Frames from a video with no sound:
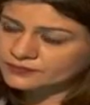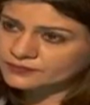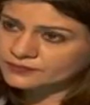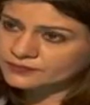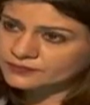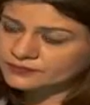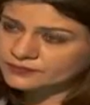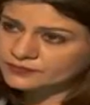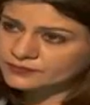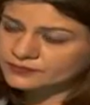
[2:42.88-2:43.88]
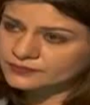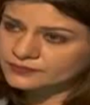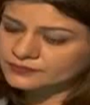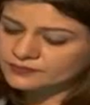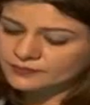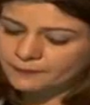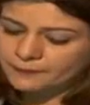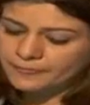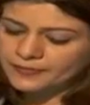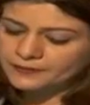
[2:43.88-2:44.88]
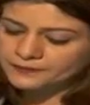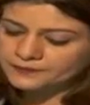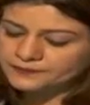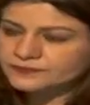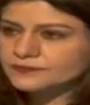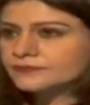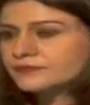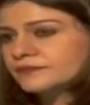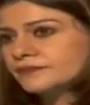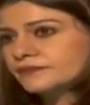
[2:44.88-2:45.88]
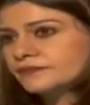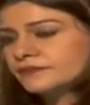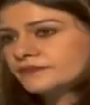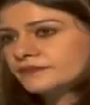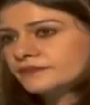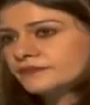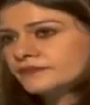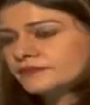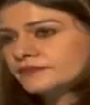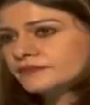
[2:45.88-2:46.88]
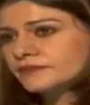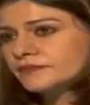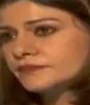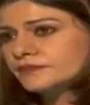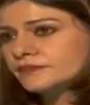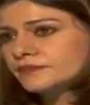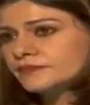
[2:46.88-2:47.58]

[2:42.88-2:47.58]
(not speaking)